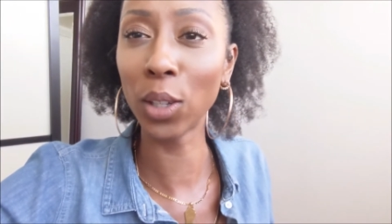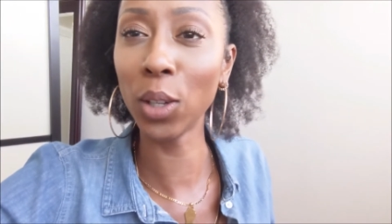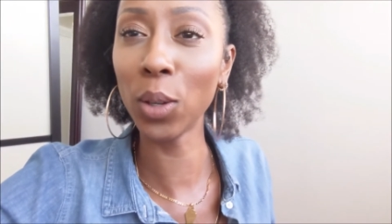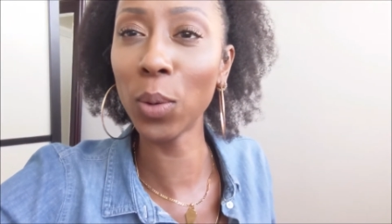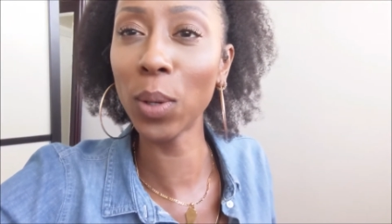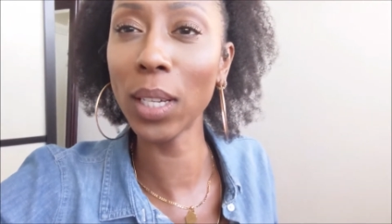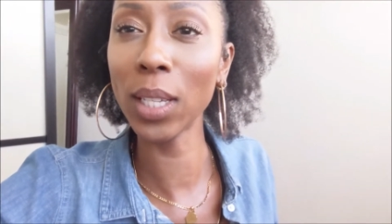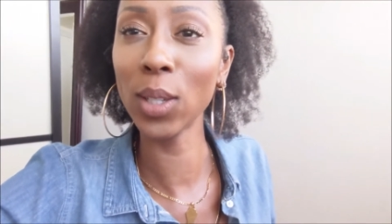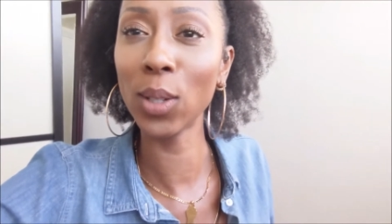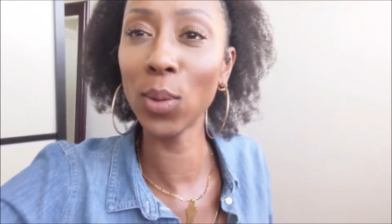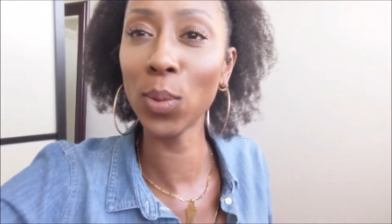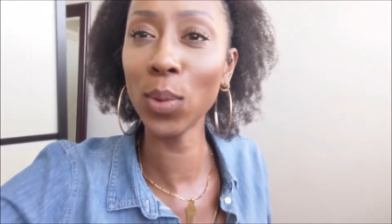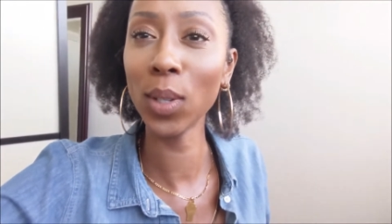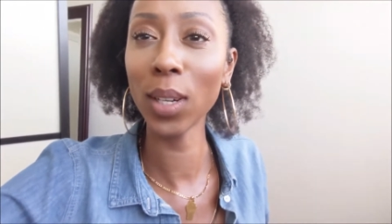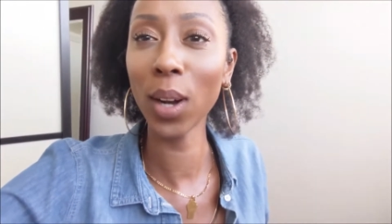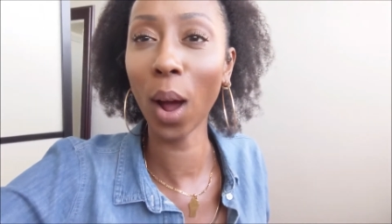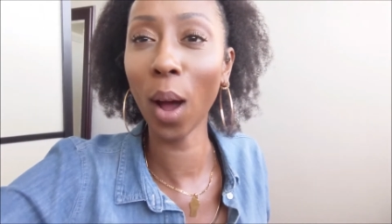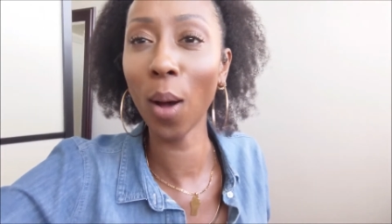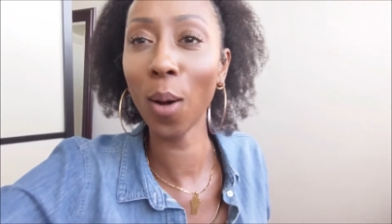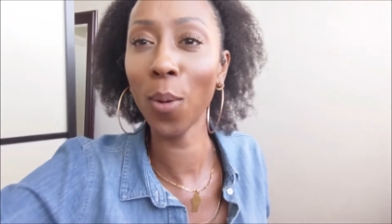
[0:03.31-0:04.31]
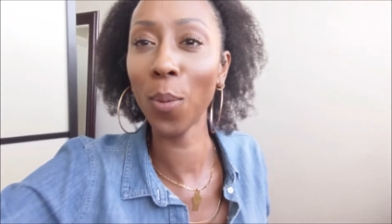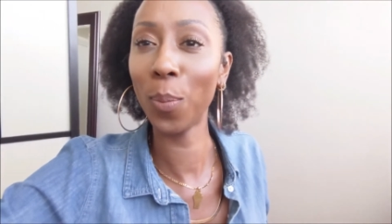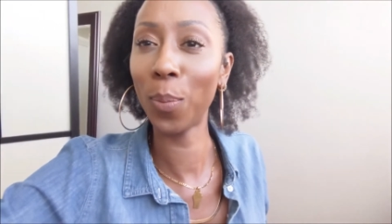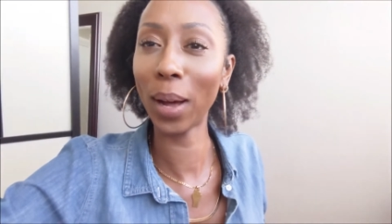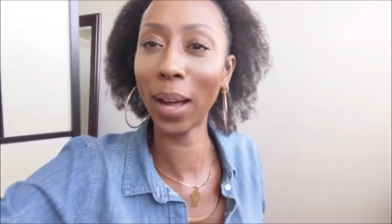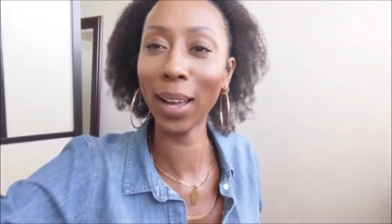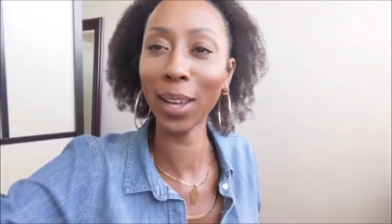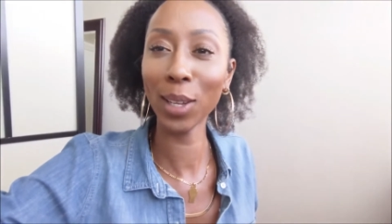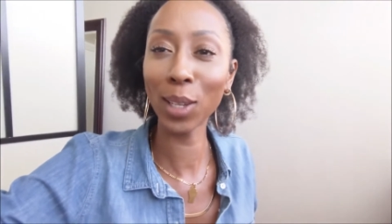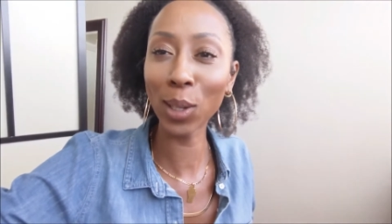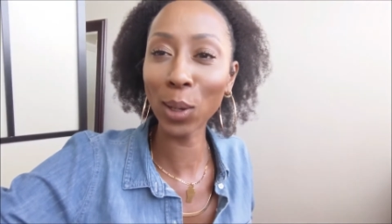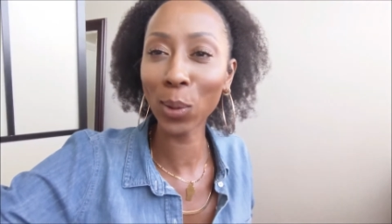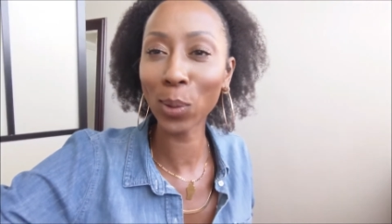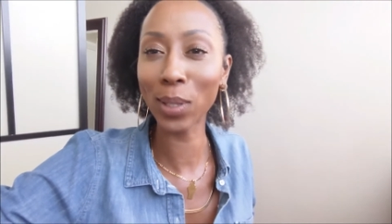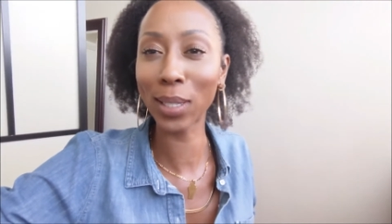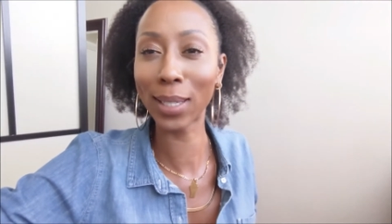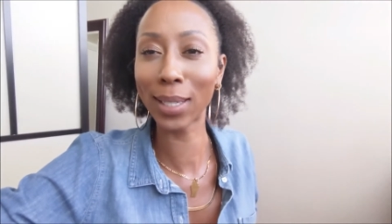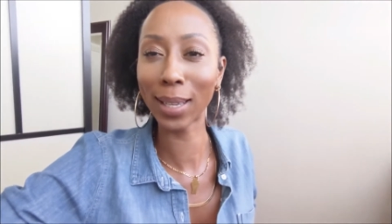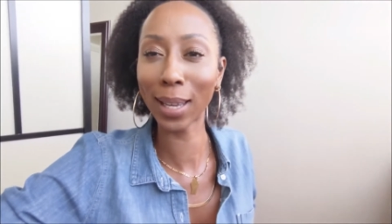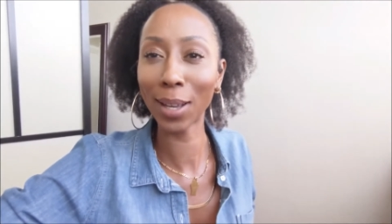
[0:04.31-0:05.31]
You can do it all by
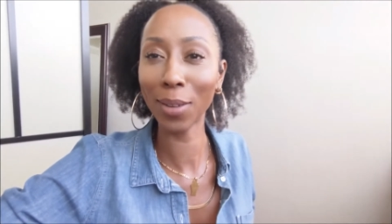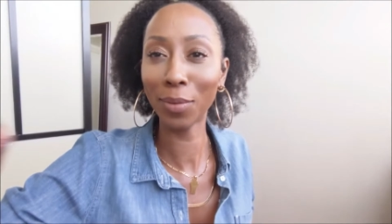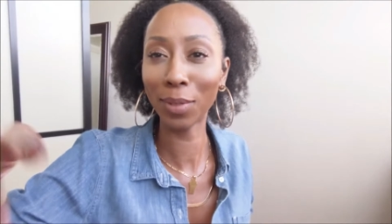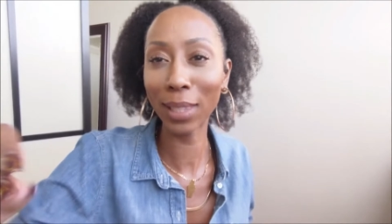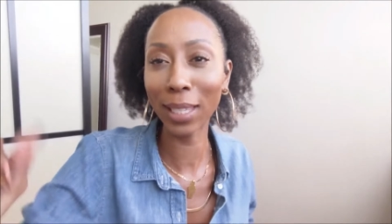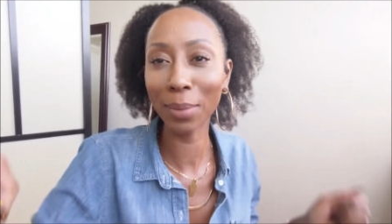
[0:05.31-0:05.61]
yourself.